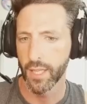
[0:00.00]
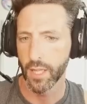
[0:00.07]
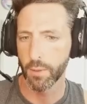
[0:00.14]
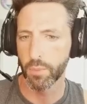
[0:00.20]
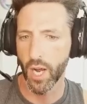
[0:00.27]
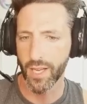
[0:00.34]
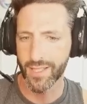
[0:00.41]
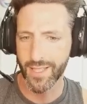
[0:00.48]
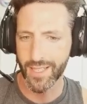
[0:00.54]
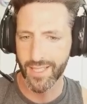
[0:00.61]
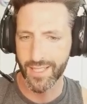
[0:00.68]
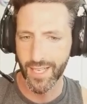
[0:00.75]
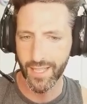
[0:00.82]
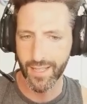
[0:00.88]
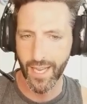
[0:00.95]
LeBron's going to
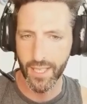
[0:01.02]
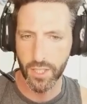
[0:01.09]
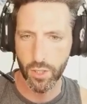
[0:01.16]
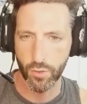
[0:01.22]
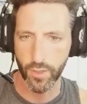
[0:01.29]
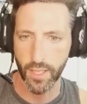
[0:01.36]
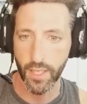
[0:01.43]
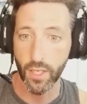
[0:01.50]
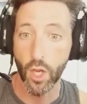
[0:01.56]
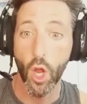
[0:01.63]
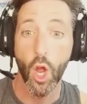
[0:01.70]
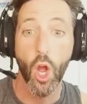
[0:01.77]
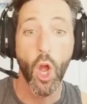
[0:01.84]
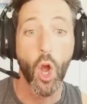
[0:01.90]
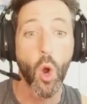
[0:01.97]
set that screen.
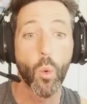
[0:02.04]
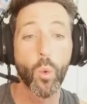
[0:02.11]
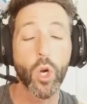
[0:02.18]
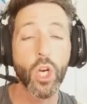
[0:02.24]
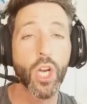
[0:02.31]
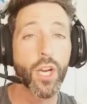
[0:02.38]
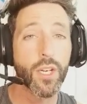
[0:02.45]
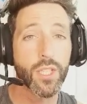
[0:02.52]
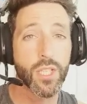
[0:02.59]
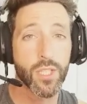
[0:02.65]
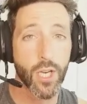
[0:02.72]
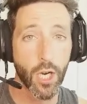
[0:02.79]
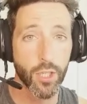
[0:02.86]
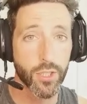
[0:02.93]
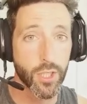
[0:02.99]
We're going to
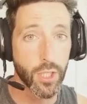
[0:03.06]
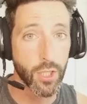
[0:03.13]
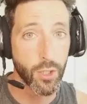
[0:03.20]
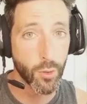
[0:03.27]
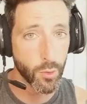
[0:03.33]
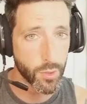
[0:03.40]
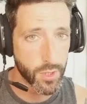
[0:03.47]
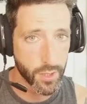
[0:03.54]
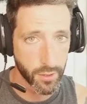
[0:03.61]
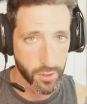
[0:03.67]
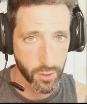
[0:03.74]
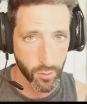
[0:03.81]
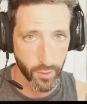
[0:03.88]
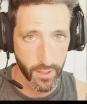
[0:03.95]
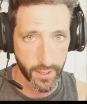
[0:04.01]
start to use the
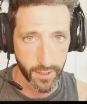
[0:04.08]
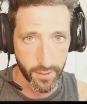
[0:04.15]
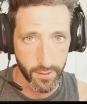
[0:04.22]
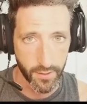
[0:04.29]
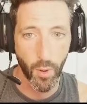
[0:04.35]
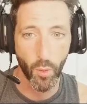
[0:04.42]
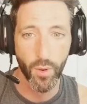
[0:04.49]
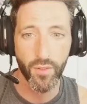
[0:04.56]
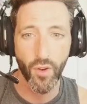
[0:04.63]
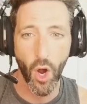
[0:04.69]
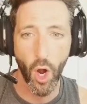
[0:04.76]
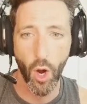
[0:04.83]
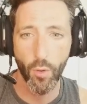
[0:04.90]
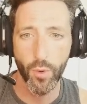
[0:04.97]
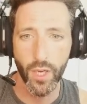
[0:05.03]
screen, but we've
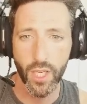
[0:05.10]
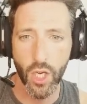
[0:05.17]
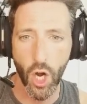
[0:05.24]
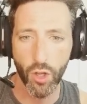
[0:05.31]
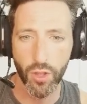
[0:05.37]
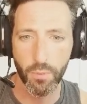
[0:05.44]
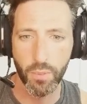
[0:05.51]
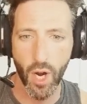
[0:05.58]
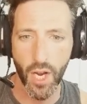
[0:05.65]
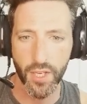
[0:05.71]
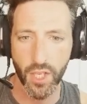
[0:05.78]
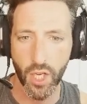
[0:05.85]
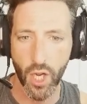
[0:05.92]
already called LeBron to